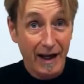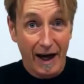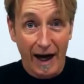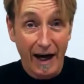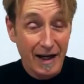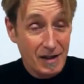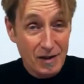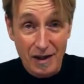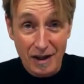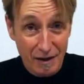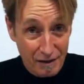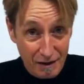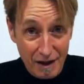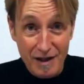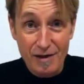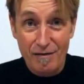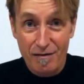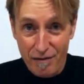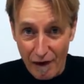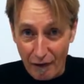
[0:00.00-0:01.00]
I see it
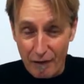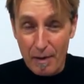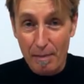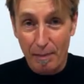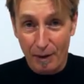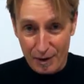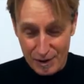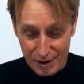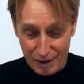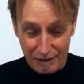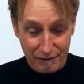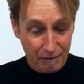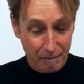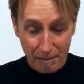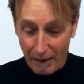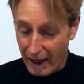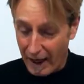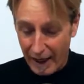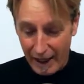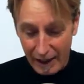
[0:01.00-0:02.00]
as very positive.
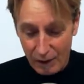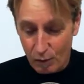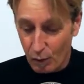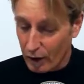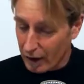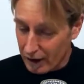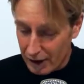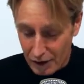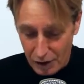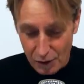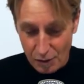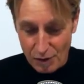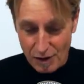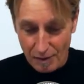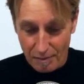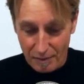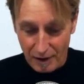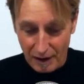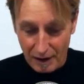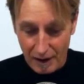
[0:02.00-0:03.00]
Man, we're going to do
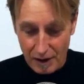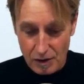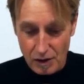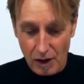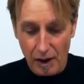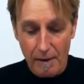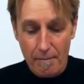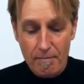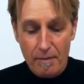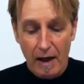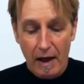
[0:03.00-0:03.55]
something this year.